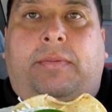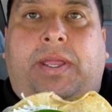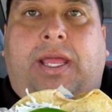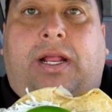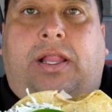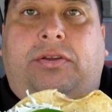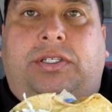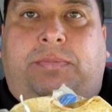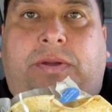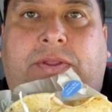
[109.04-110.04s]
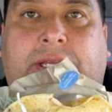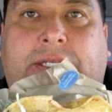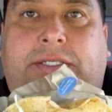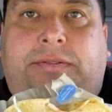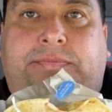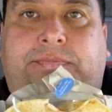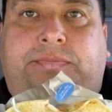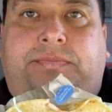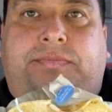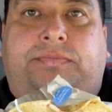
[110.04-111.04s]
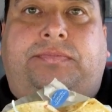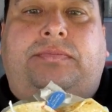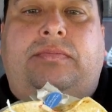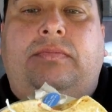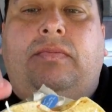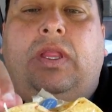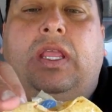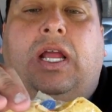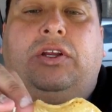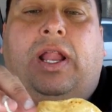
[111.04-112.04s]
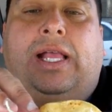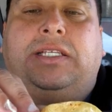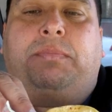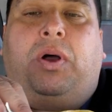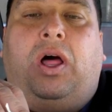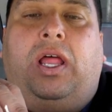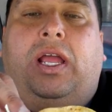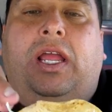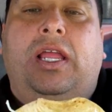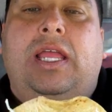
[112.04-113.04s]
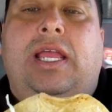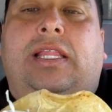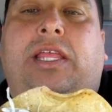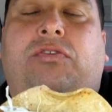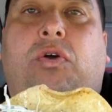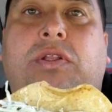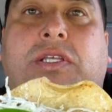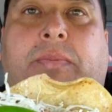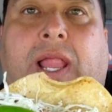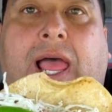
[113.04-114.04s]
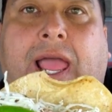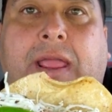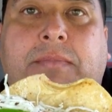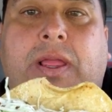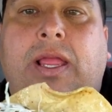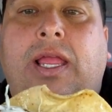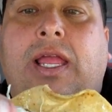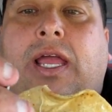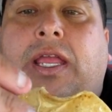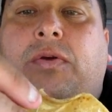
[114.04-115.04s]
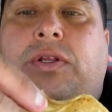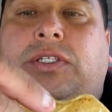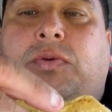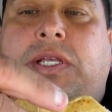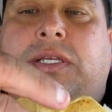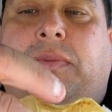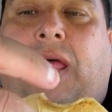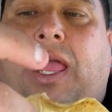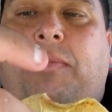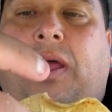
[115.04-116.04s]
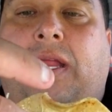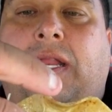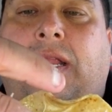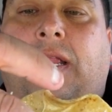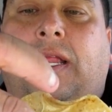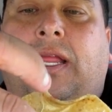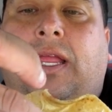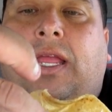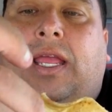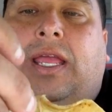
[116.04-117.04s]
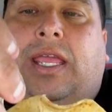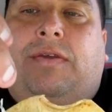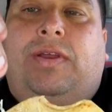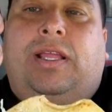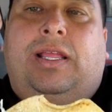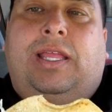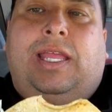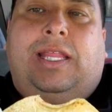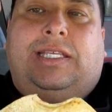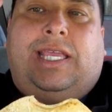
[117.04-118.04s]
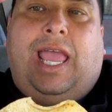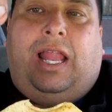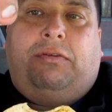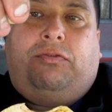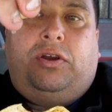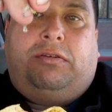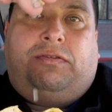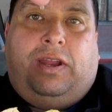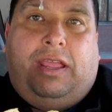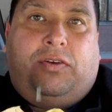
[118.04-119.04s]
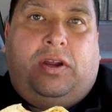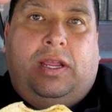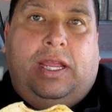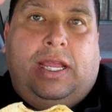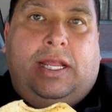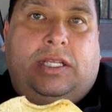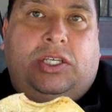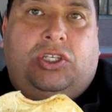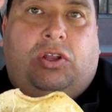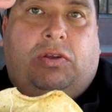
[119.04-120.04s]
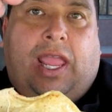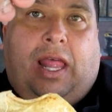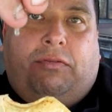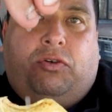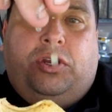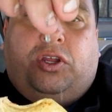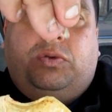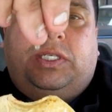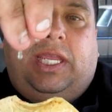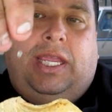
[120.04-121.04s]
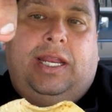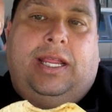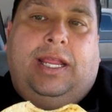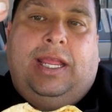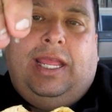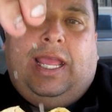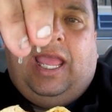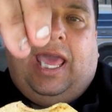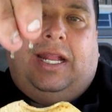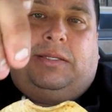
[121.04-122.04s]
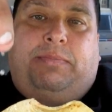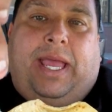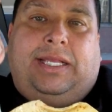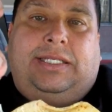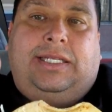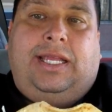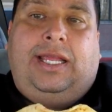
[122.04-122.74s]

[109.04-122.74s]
Let me get a close-up of this. You got your Alaskan Pollock. They throw in some lime. You want to squeeze some lime on it, give it this California flavor. This is total California cuisine at its best.